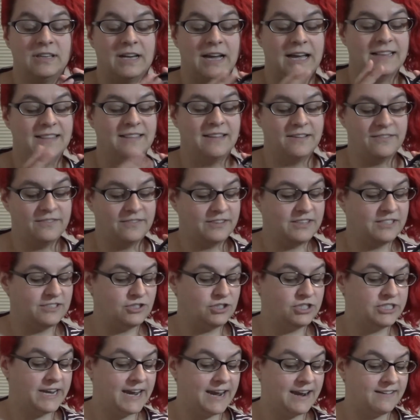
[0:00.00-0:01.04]
this
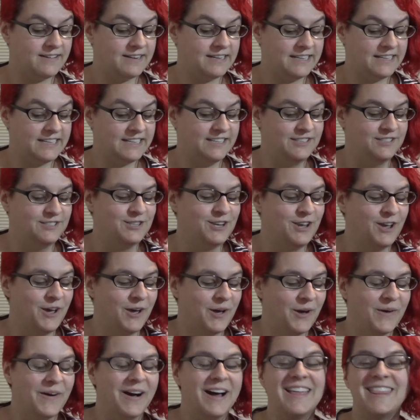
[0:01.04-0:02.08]
charity,
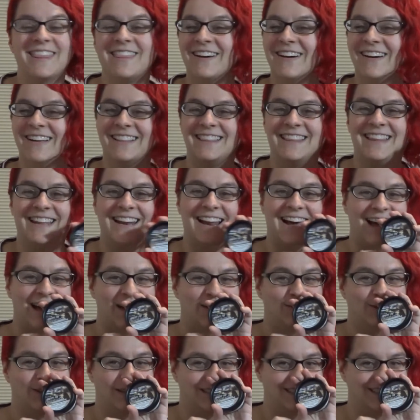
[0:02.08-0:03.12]
so I thought that I
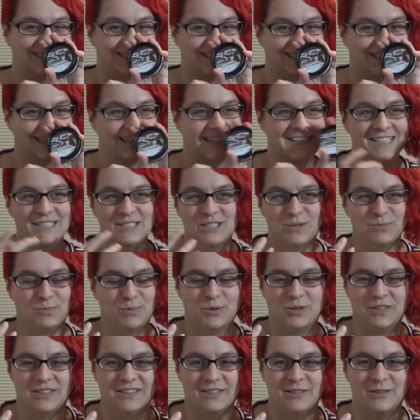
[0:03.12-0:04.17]
would
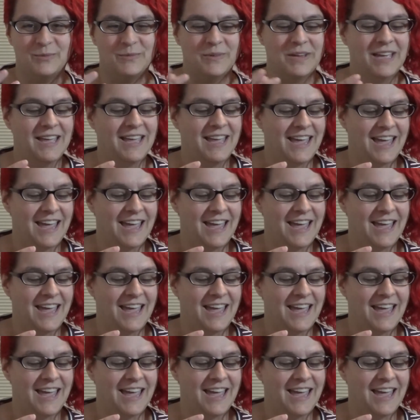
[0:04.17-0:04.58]
support them.